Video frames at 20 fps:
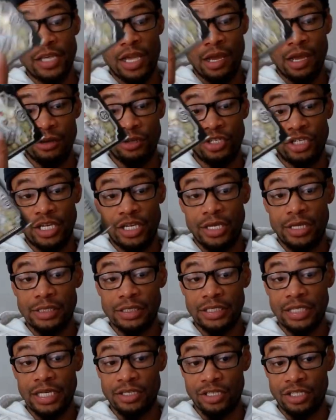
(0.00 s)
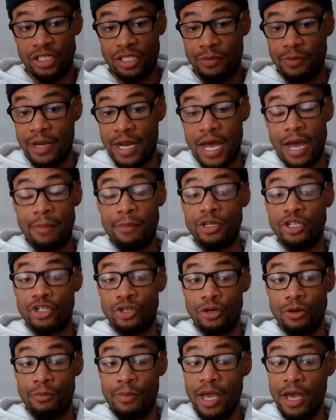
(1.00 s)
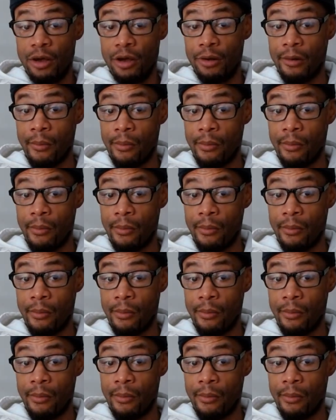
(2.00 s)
energy is a Gemini mature male.